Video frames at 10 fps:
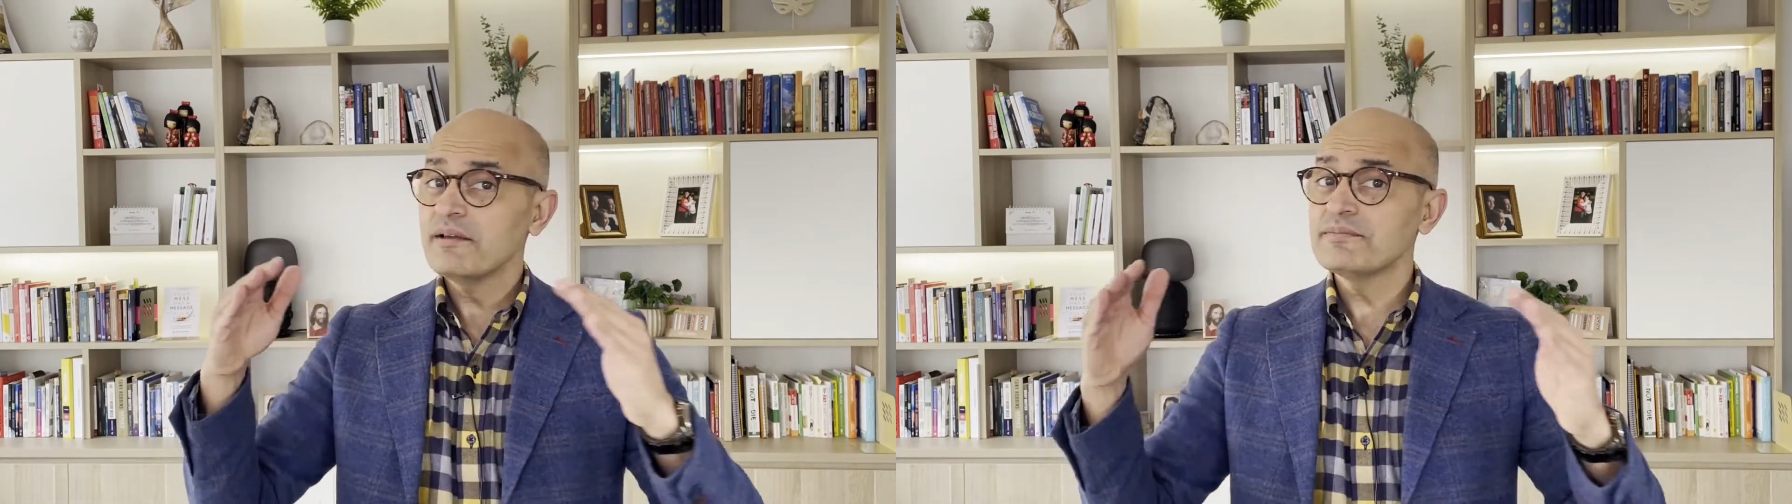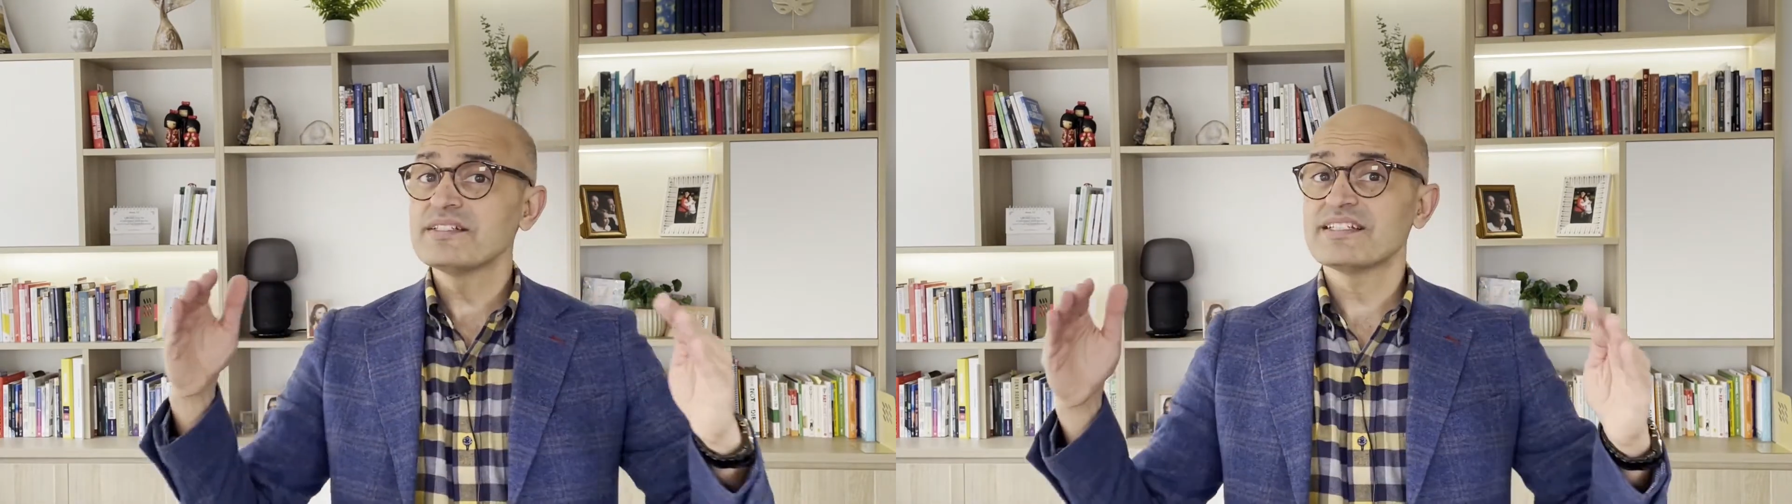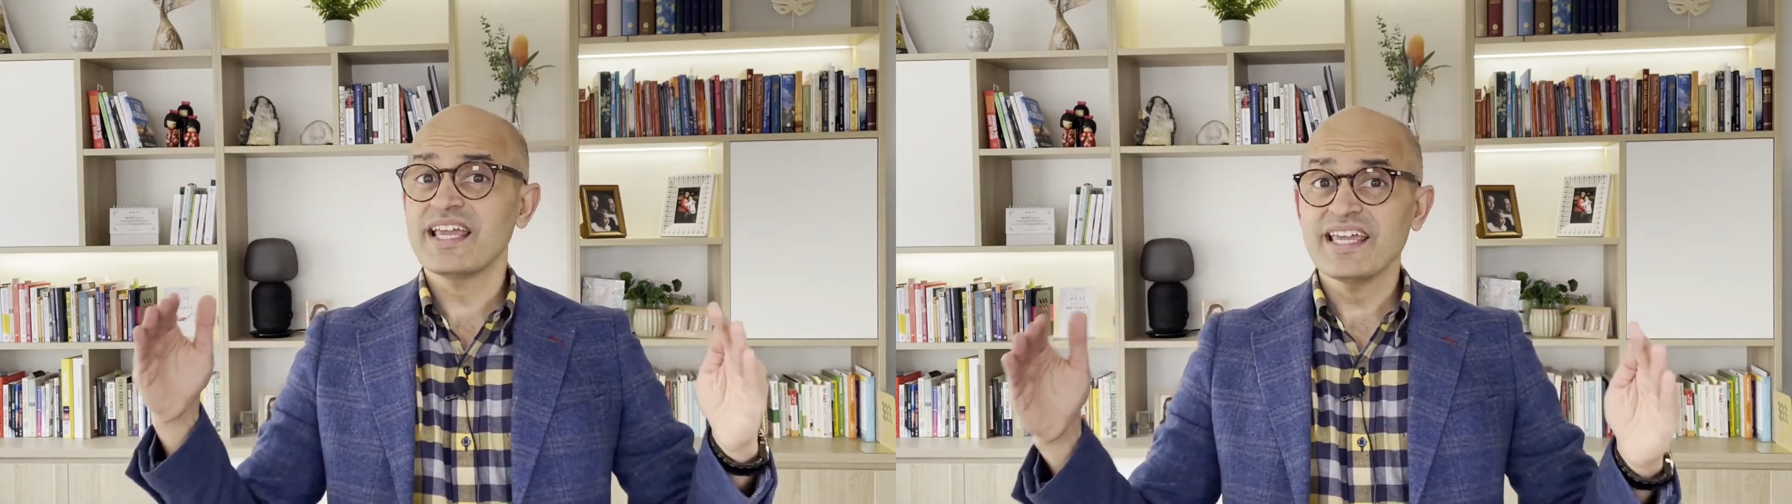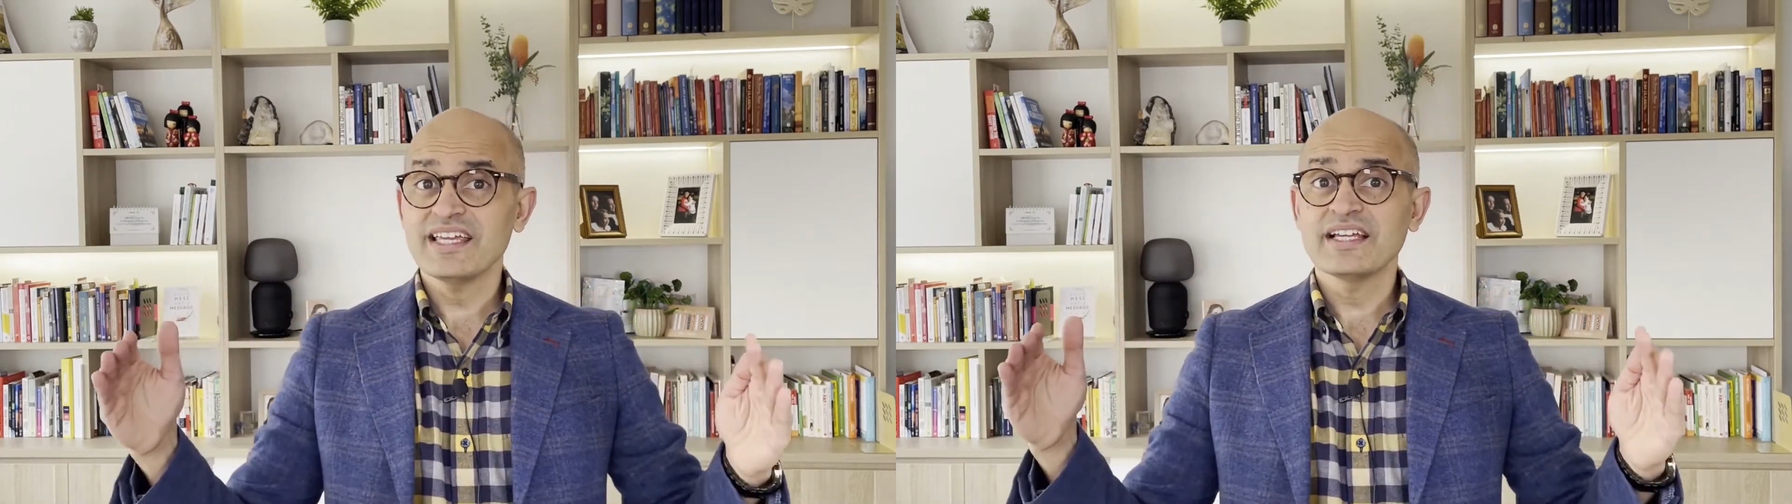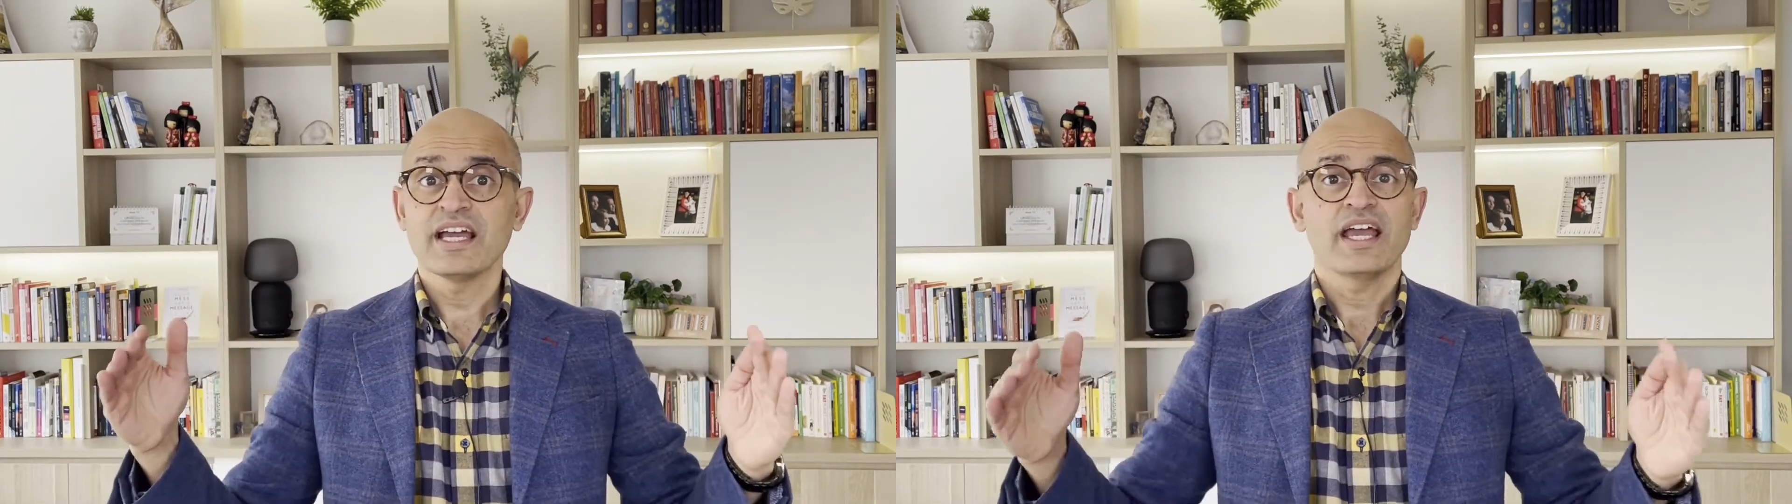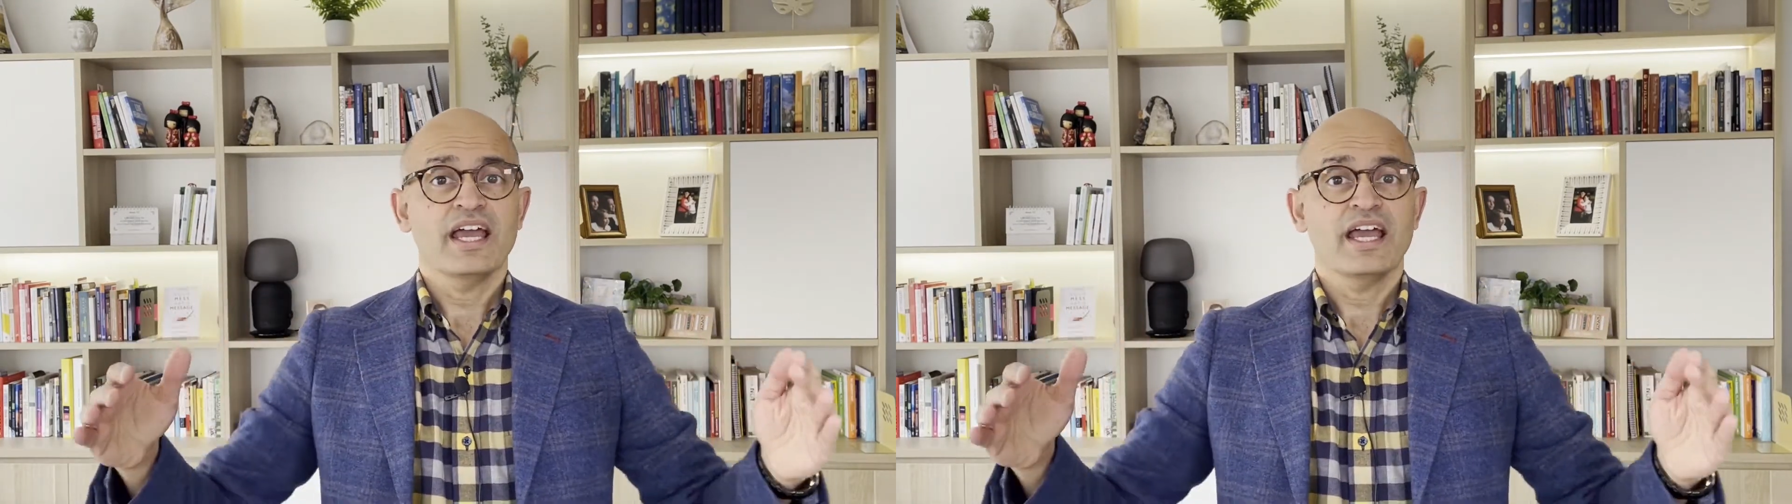am saying,